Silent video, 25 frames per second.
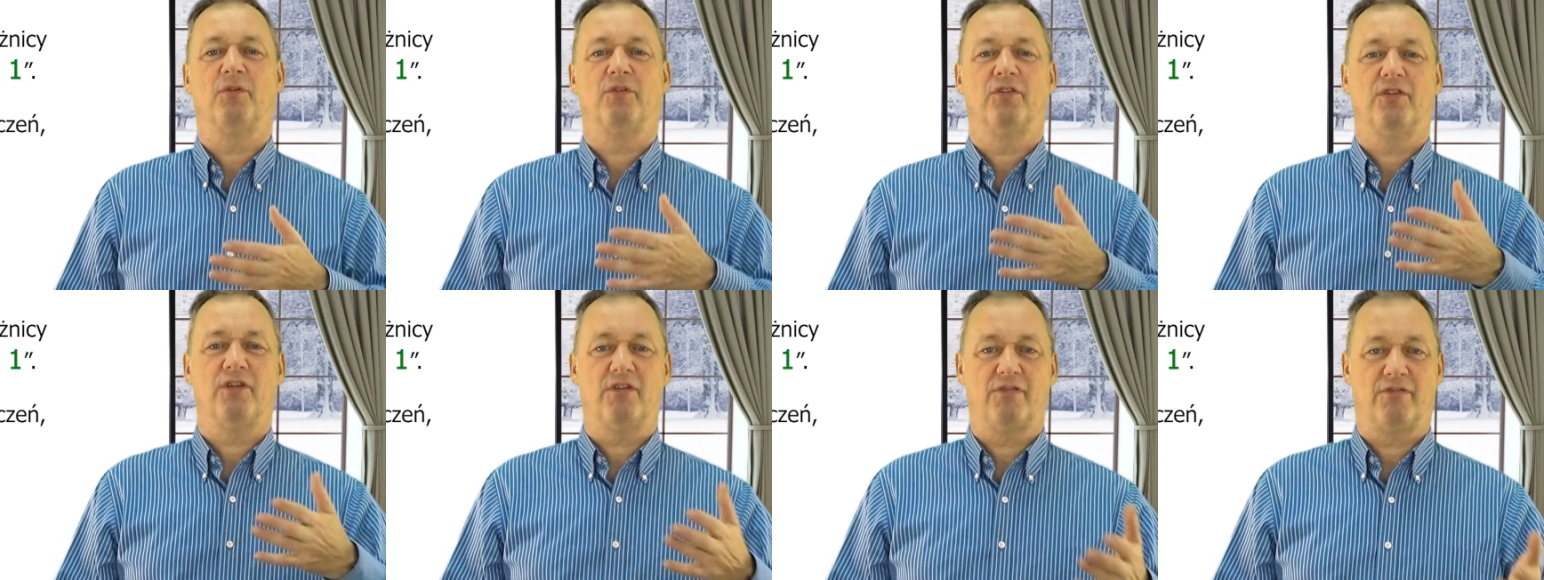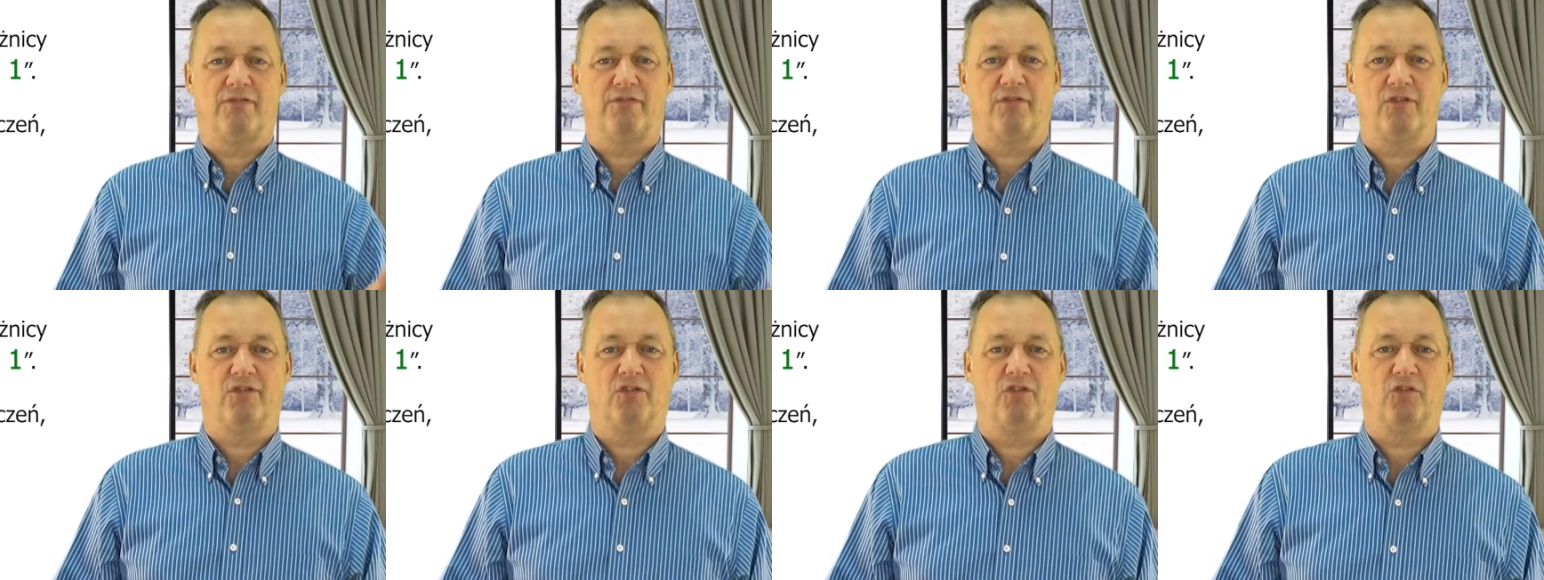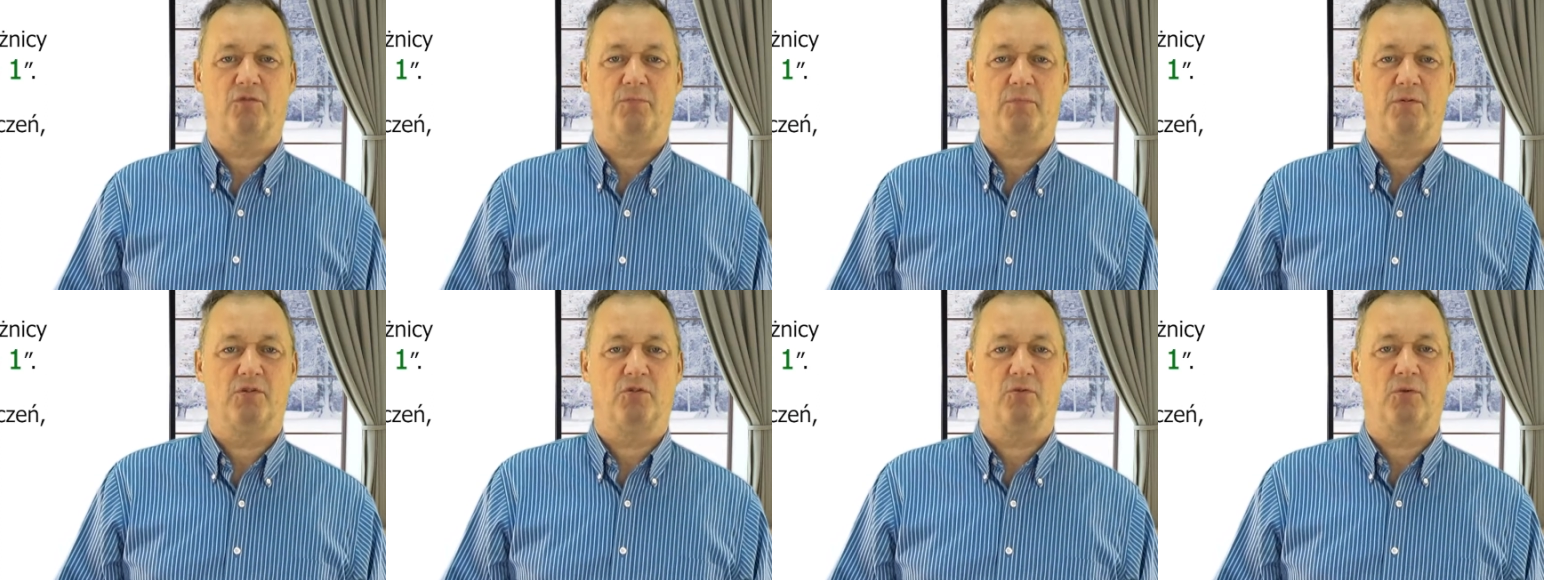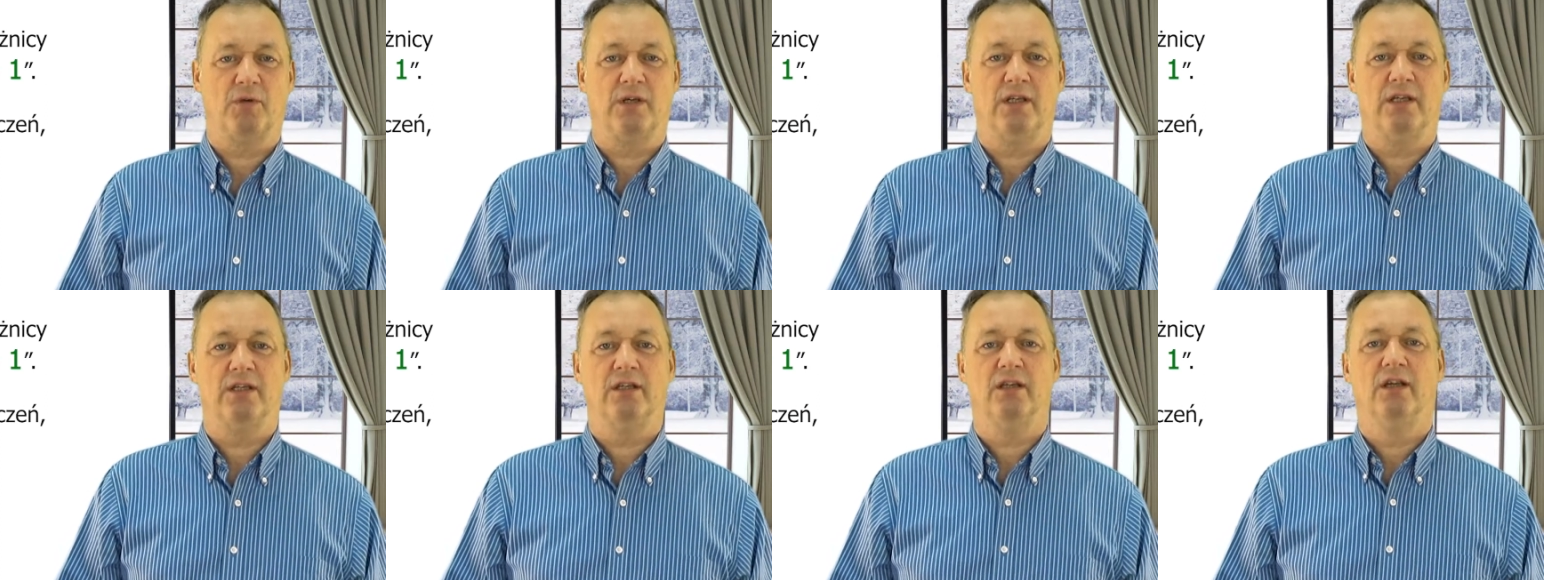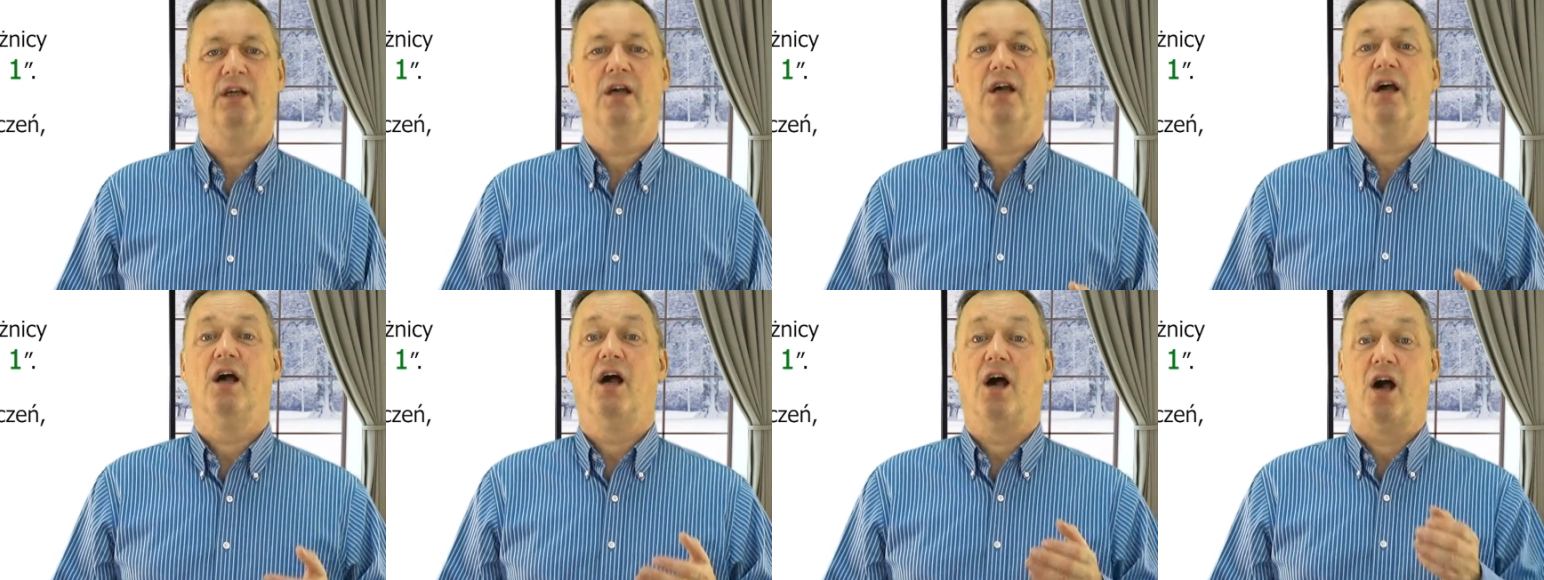difference between
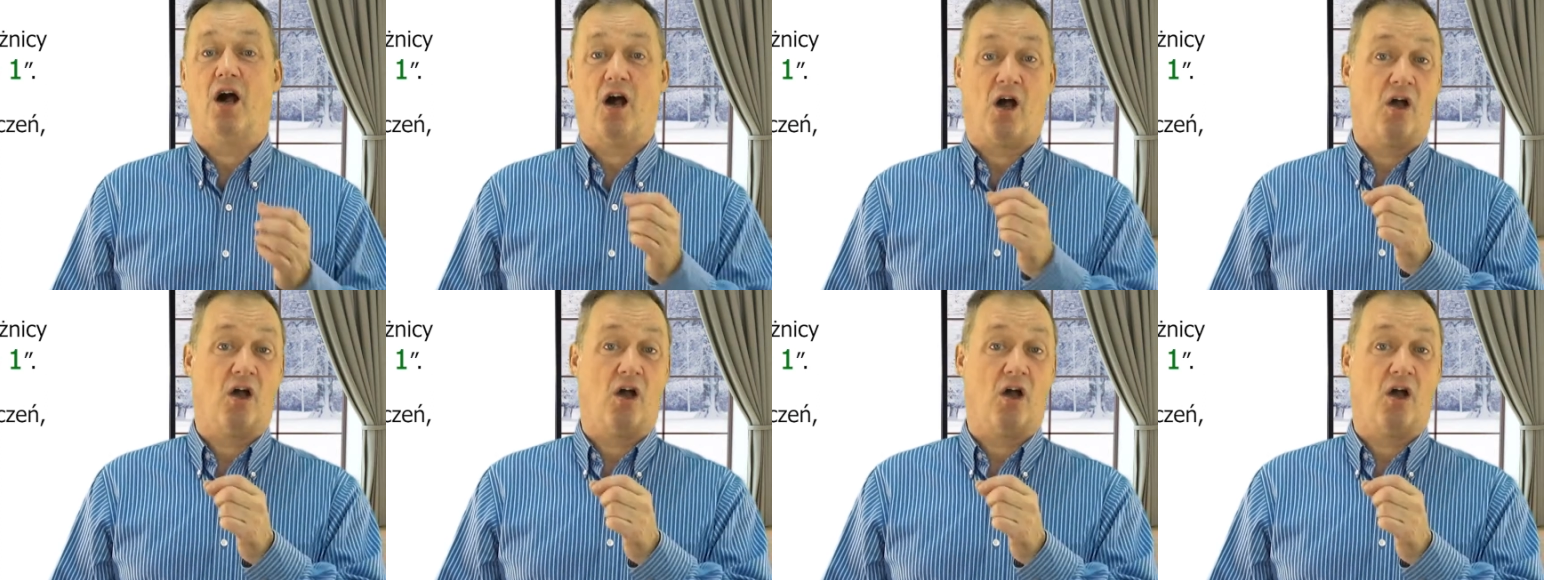I